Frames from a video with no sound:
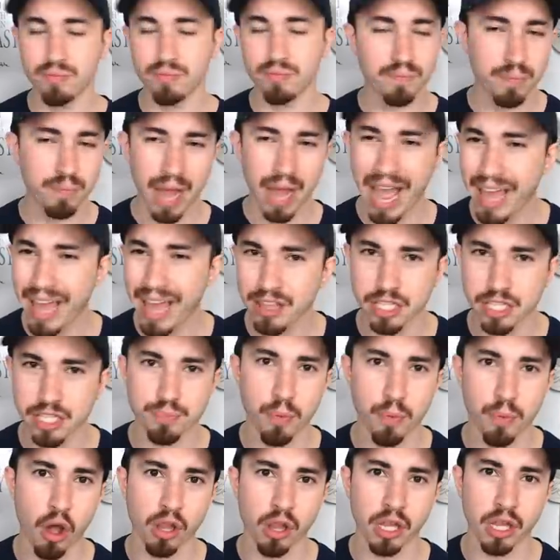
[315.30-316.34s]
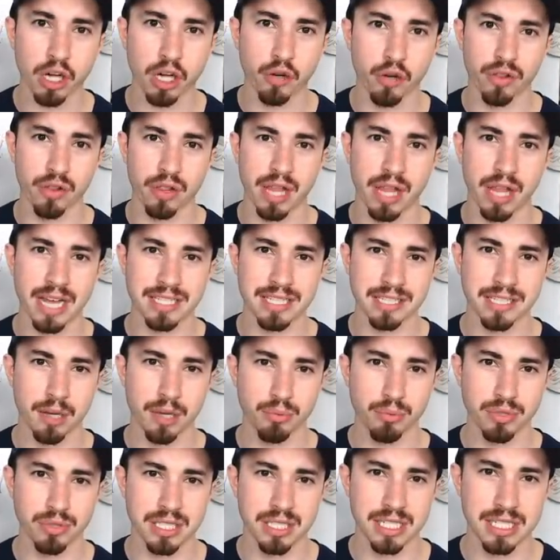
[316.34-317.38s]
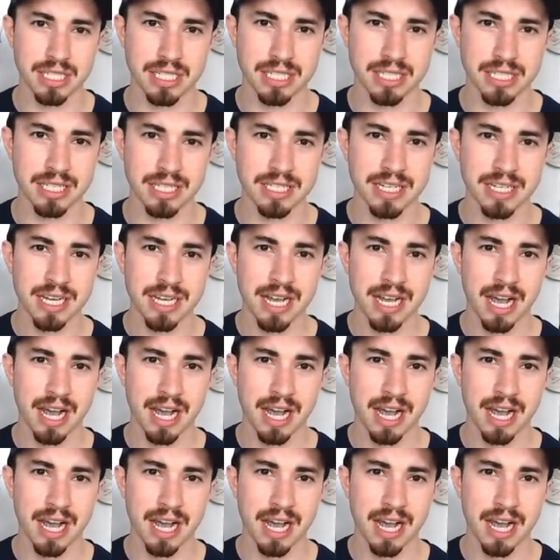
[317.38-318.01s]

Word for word: had the spotlight over the last couple seasons.